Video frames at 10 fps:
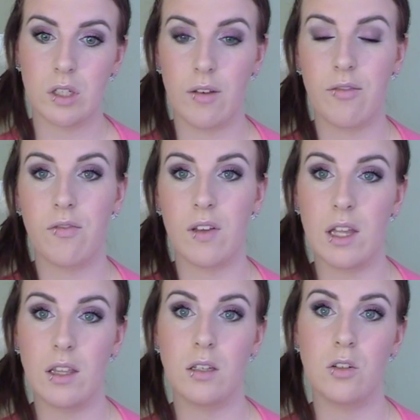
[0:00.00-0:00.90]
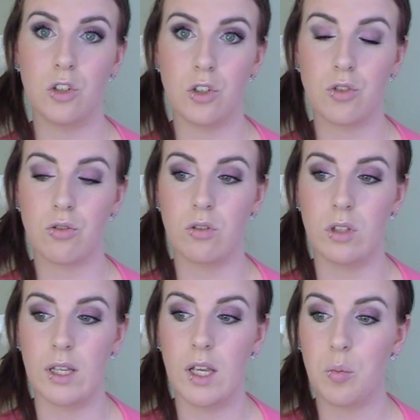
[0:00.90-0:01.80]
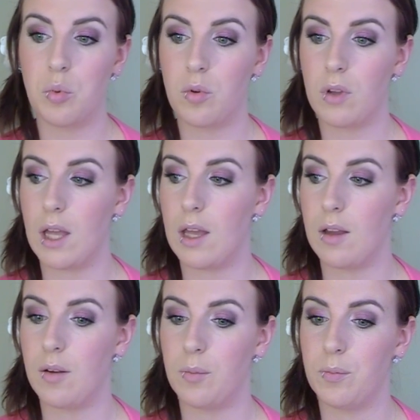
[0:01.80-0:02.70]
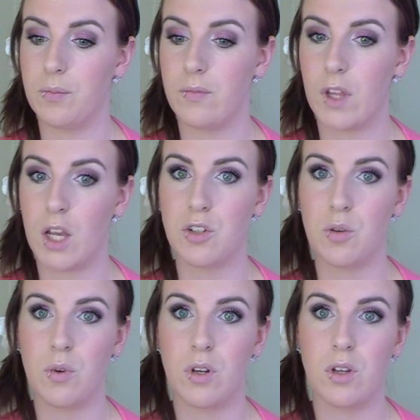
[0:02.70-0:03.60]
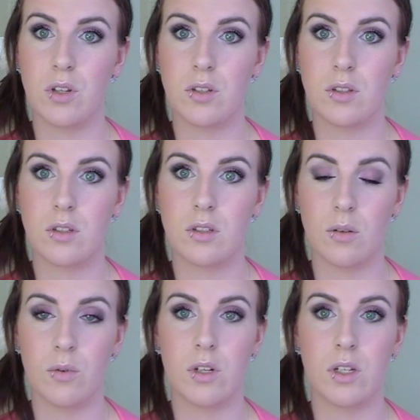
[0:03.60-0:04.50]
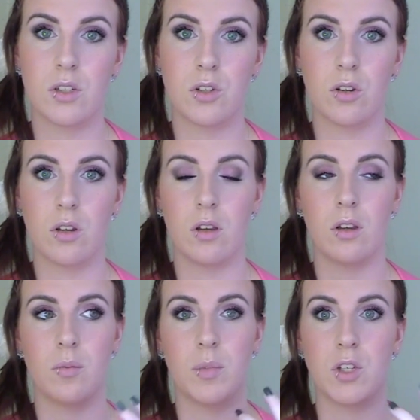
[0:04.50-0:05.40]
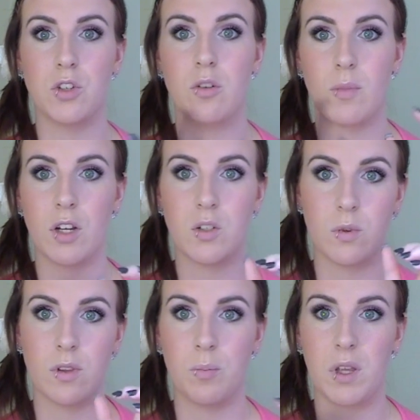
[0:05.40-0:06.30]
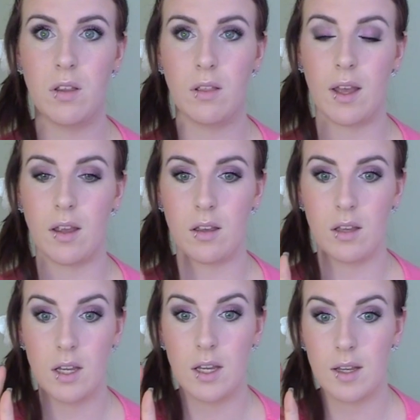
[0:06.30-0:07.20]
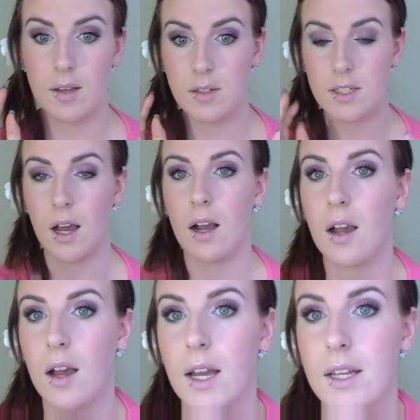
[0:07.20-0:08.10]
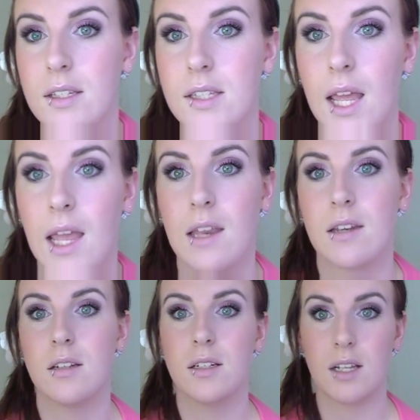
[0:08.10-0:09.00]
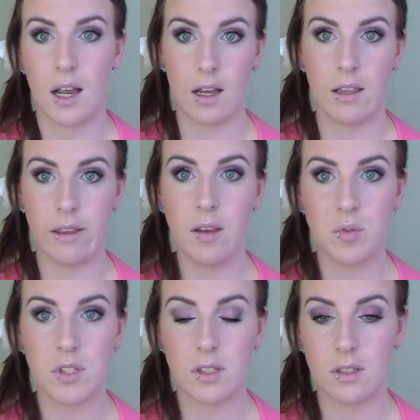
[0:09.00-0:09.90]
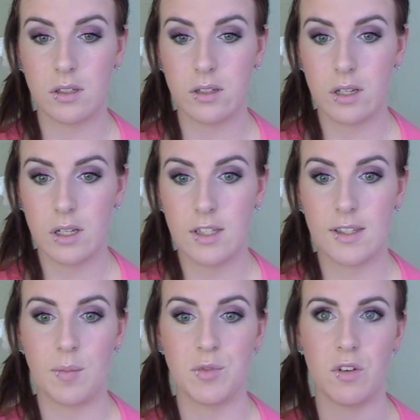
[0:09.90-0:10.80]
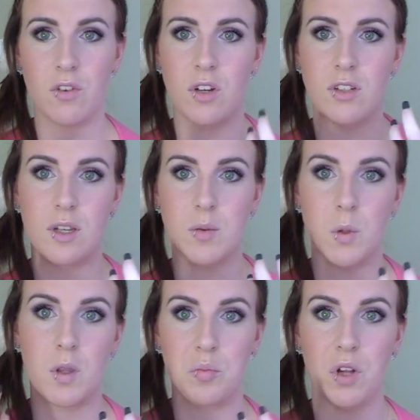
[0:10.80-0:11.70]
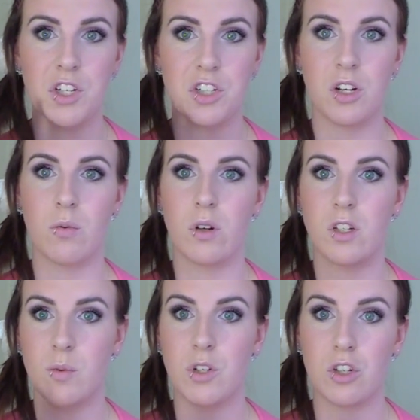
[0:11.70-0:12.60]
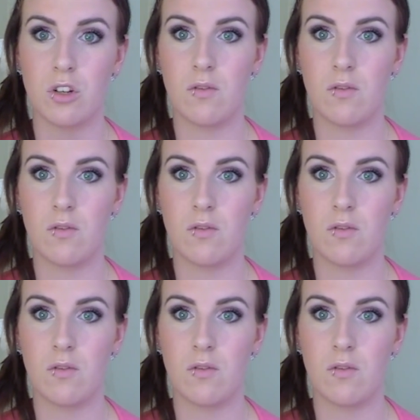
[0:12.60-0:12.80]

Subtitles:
a fairly neutral lip. I don't want it to be too much with big, like, dark eyes and dark lips. Same sort of concept with the blush, you don't want it to be too